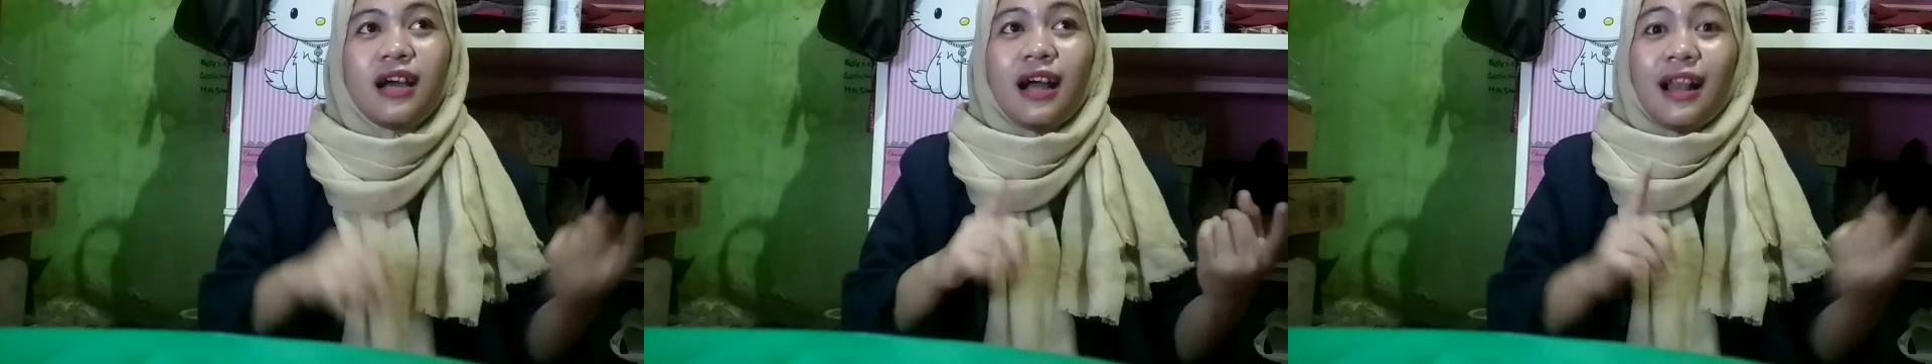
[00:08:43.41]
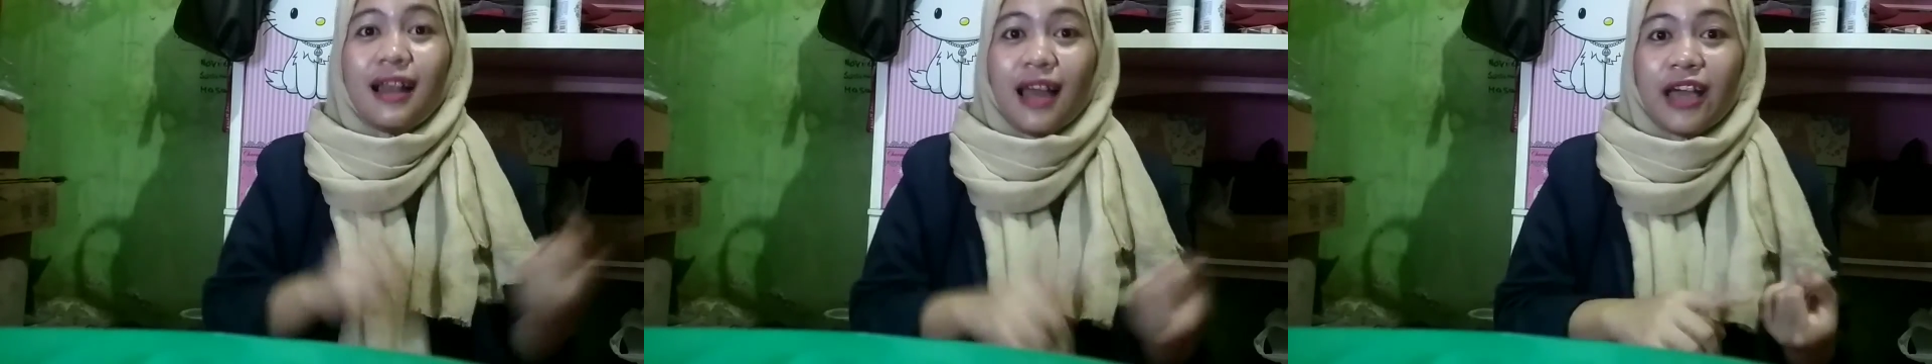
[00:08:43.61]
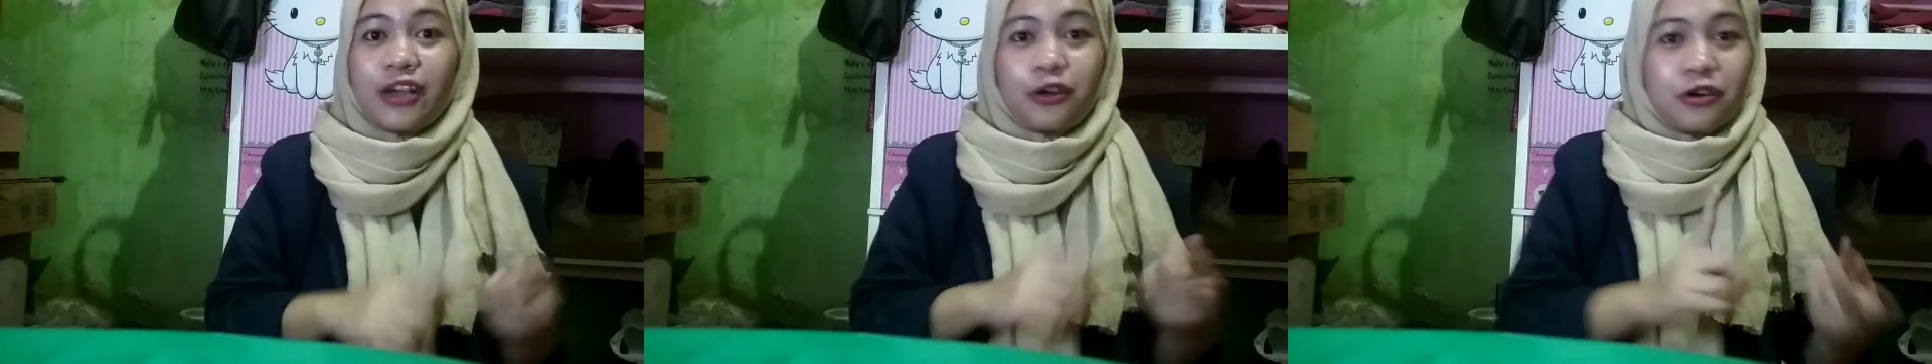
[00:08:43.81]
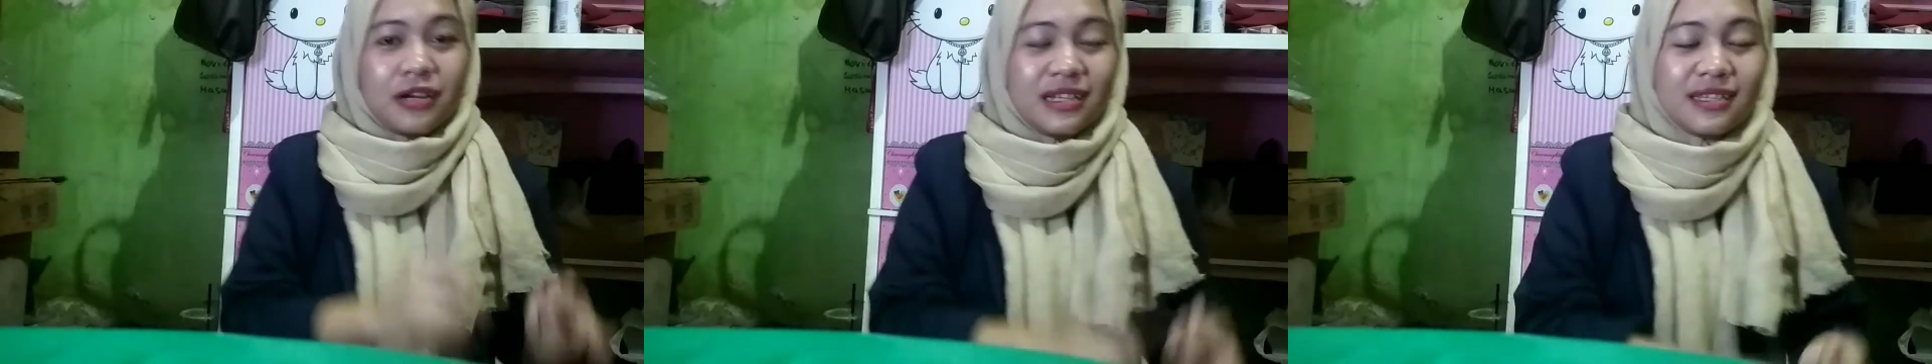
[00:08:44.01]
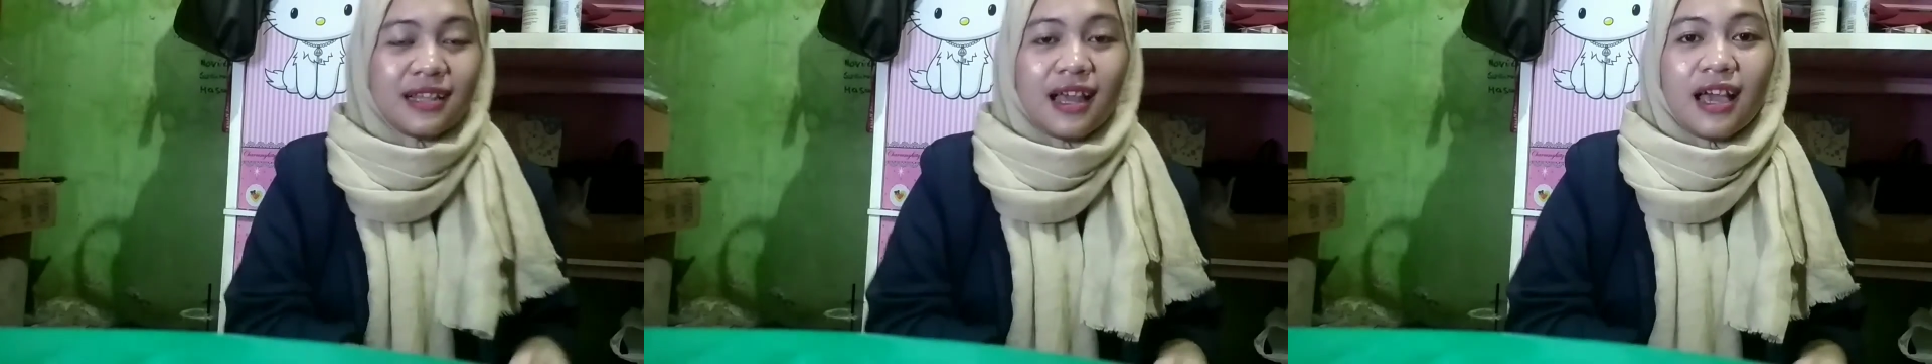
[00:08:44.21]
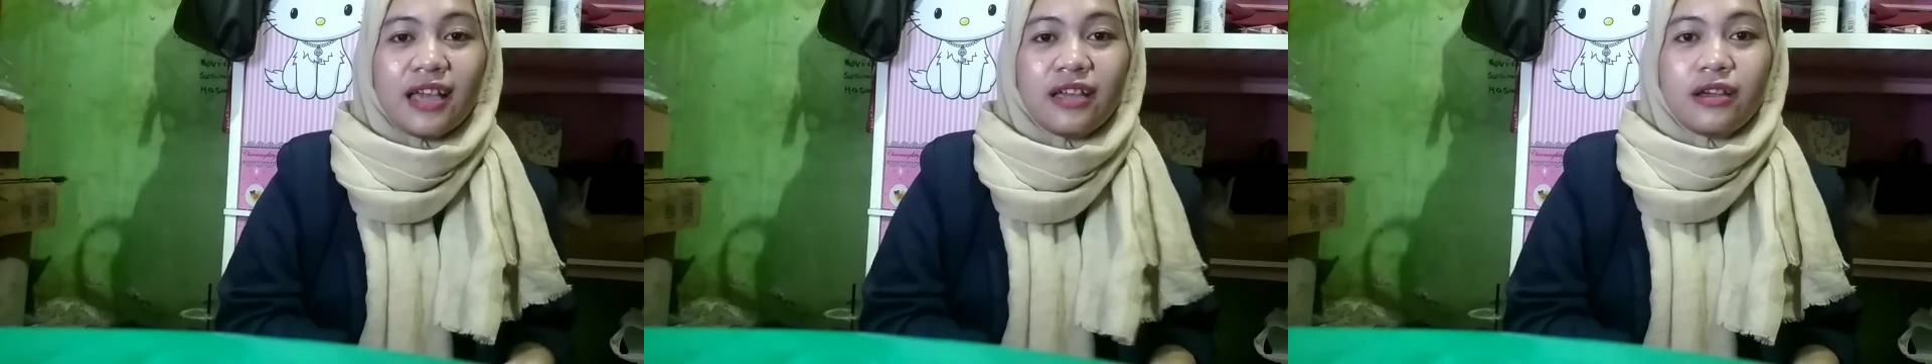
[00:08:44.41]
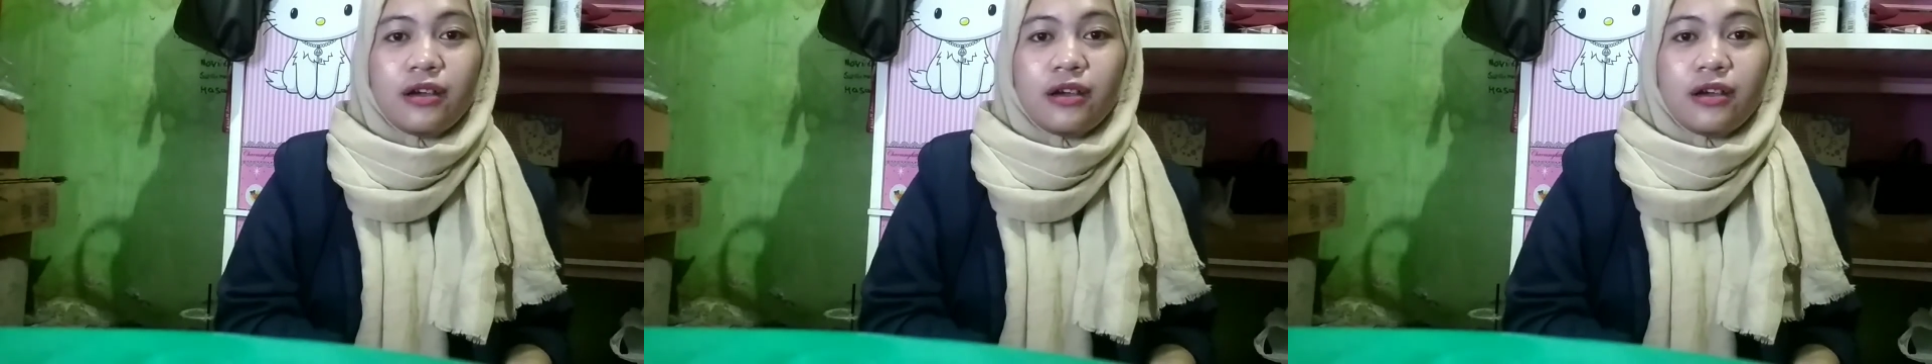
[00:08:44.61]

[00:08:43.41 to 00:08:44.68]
like or dislike,